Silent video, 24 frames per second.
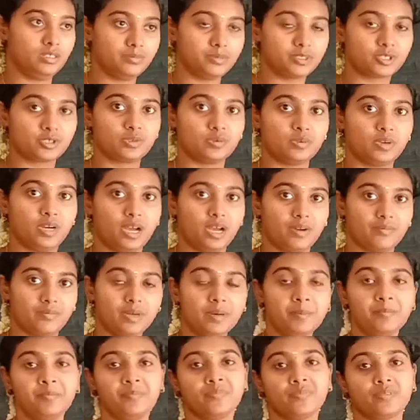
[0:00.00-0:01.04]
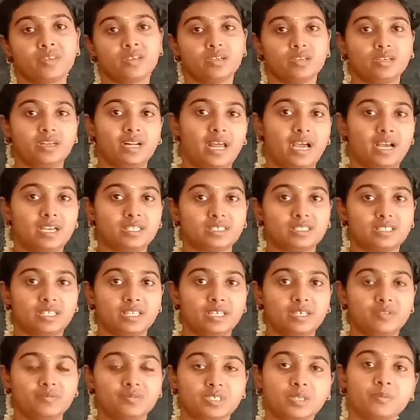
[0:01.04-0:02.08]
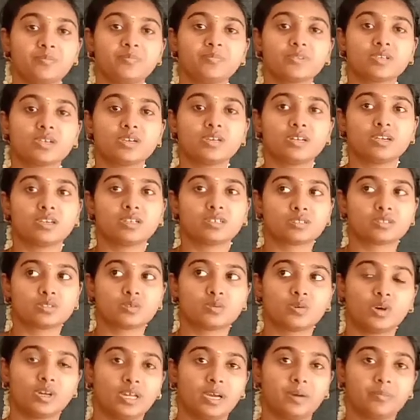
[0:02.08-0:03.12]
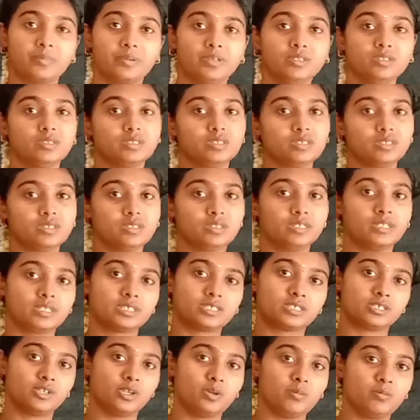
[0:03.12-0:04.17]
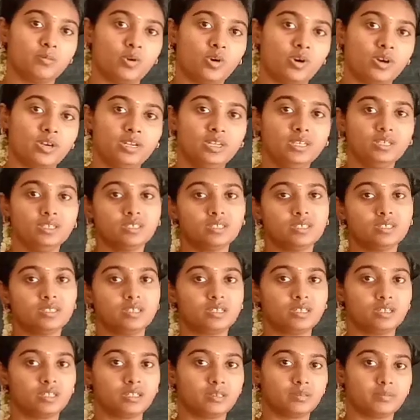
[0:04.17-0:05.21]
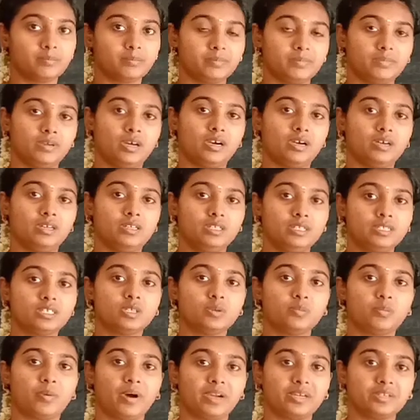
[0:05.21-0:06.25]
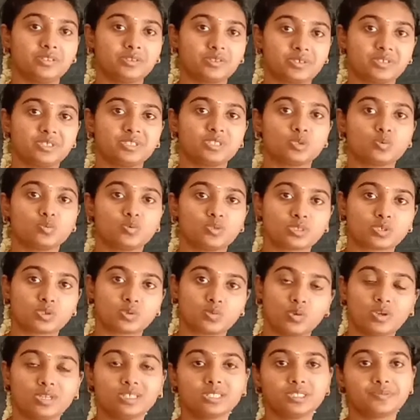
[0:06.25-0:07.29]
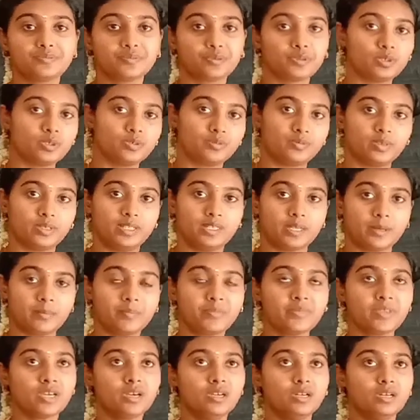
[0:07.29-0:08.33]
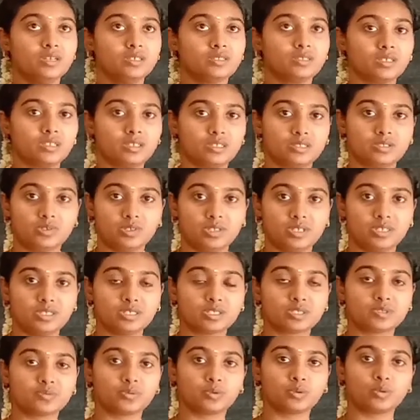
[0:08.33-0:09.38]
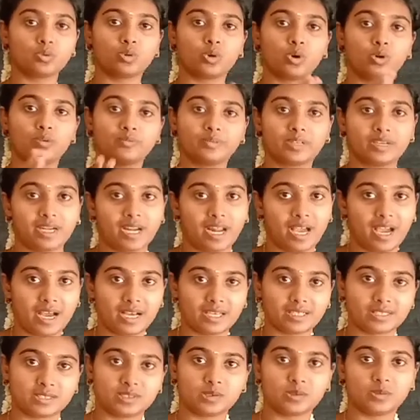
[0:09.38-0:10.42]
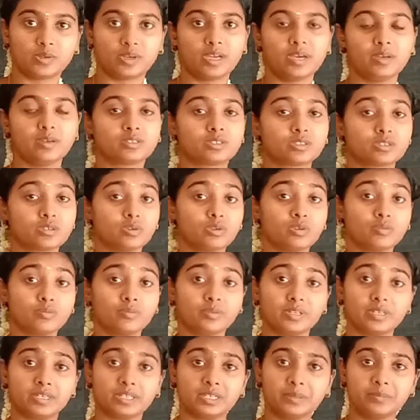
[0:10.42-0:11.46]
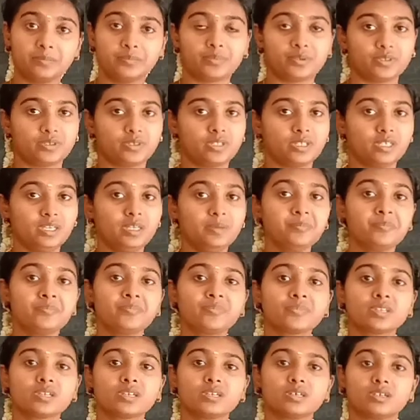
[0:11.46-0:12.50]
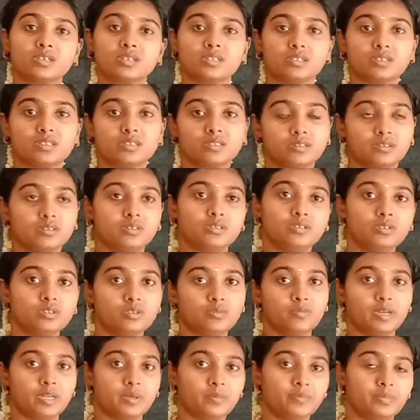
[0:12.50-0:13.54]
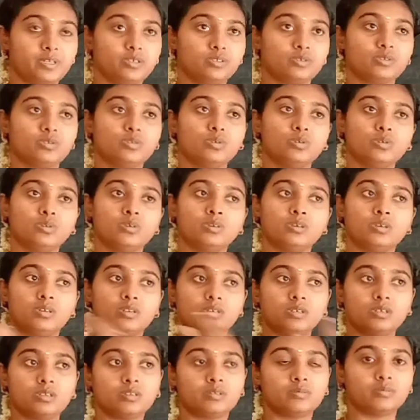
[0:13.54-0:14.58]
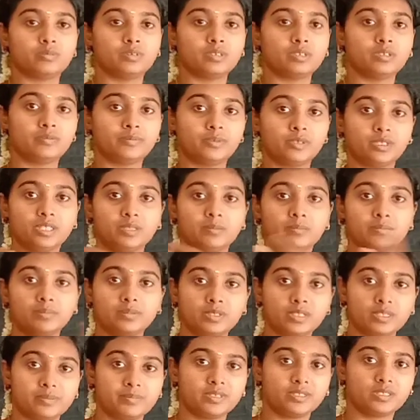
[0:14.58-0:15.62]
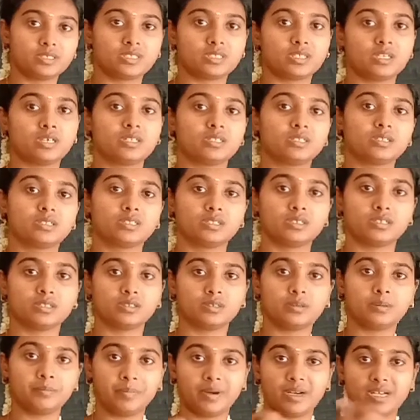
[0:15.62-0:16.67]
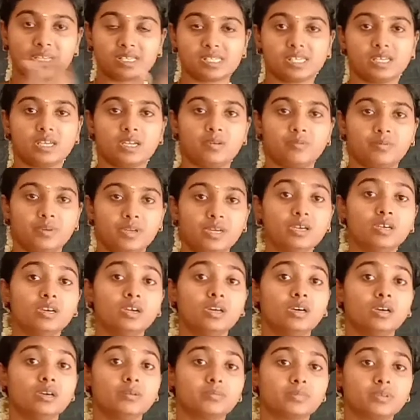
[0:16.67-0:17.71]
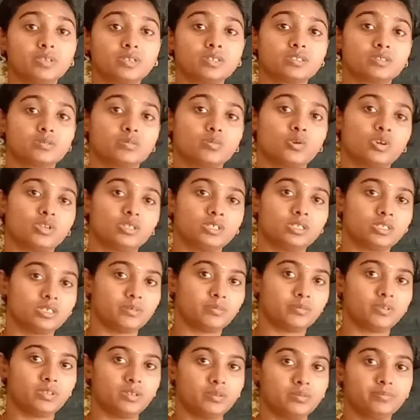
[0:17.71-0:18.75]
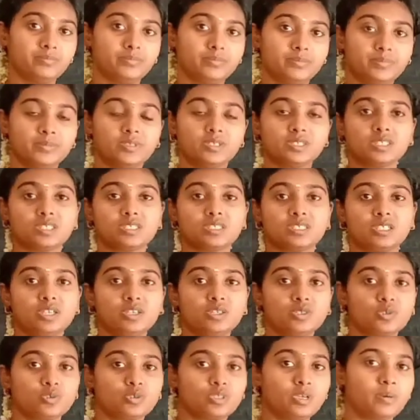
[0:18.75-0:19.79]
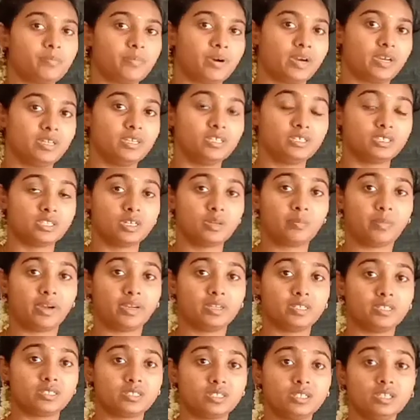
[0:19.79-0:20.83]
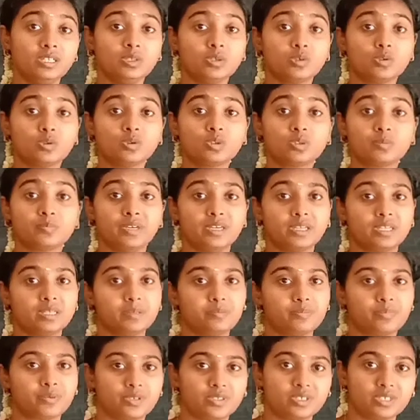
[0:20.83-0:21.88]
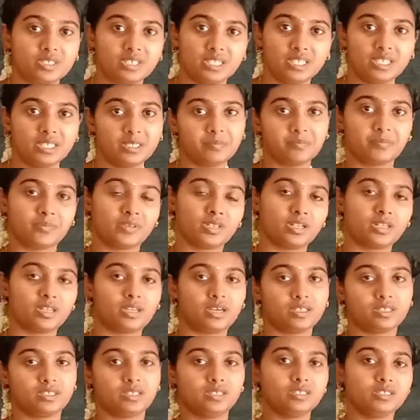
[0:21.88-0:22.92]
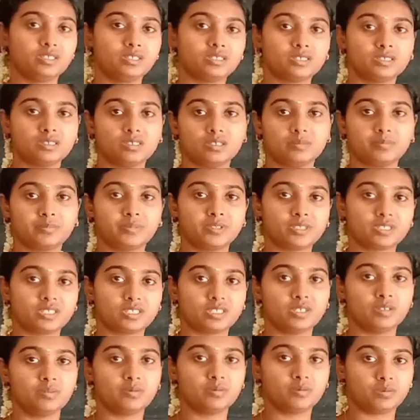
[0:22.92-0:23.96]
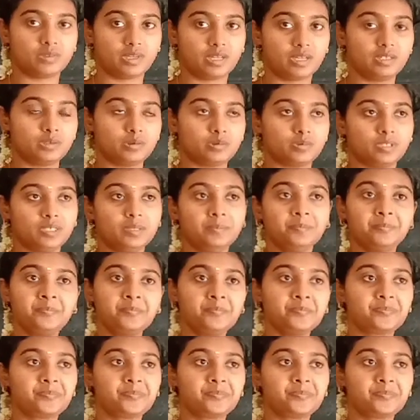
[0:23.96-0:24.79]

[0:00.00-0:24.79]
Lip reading: wish to have a glass leaves. So what happened? Next day morning, little pine tree's wish was fulfilled. The tree is full of glass. Okay, it's look very pretty. So while the birds are passing away, birds are saying to the little pine tree, you look very pretty, like that birds are telling to the